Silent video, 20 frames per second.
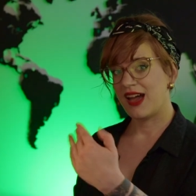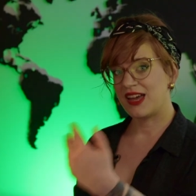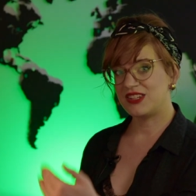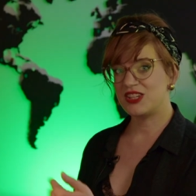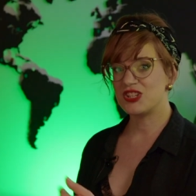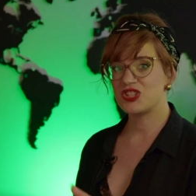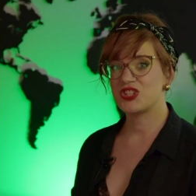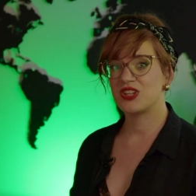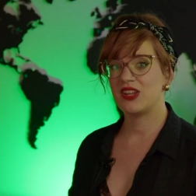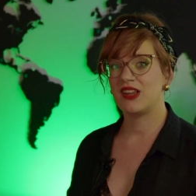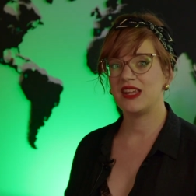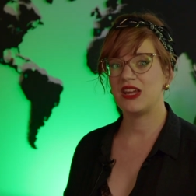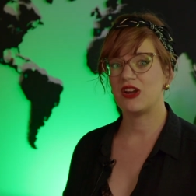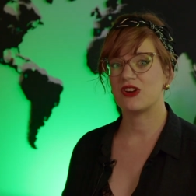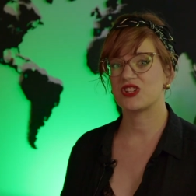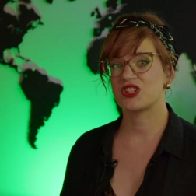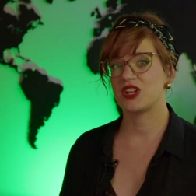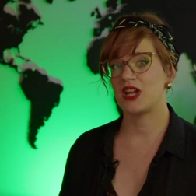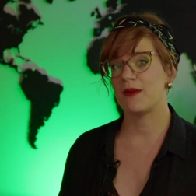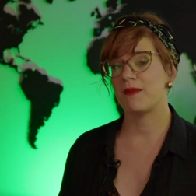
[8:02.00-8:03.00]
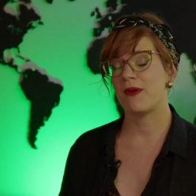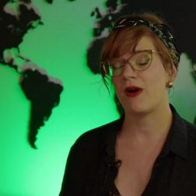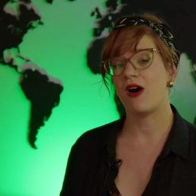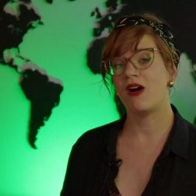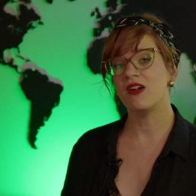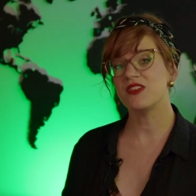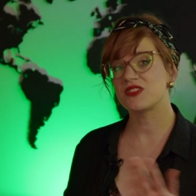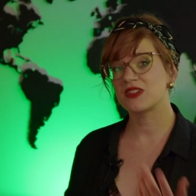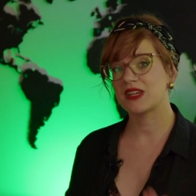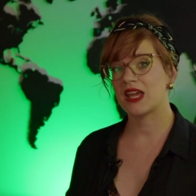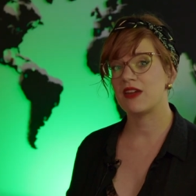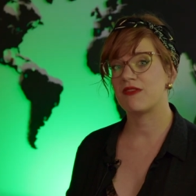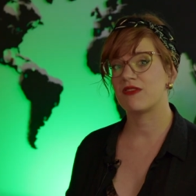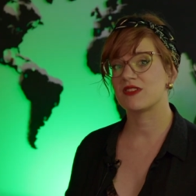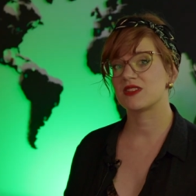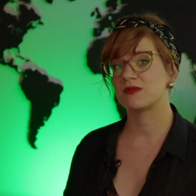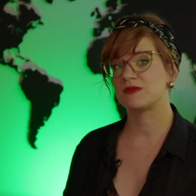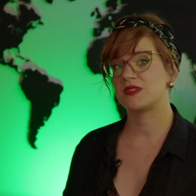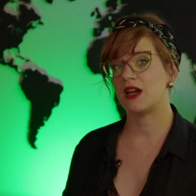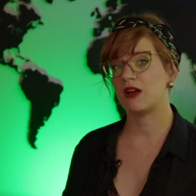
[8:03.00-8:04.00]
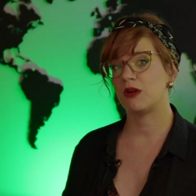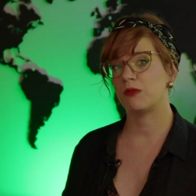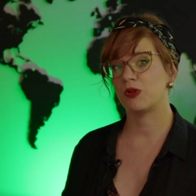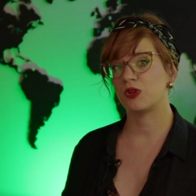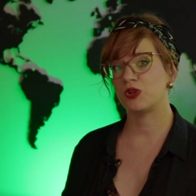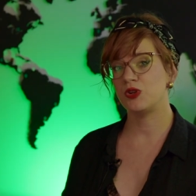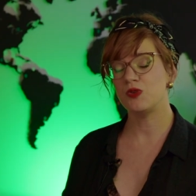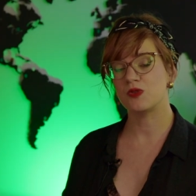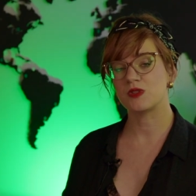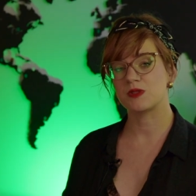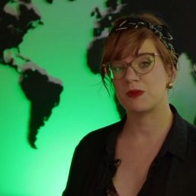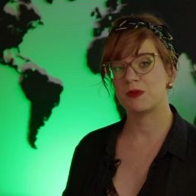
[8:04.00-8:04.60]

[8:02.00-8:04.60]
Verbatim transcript: Additionally, her Sherpa also gave her some terrible news.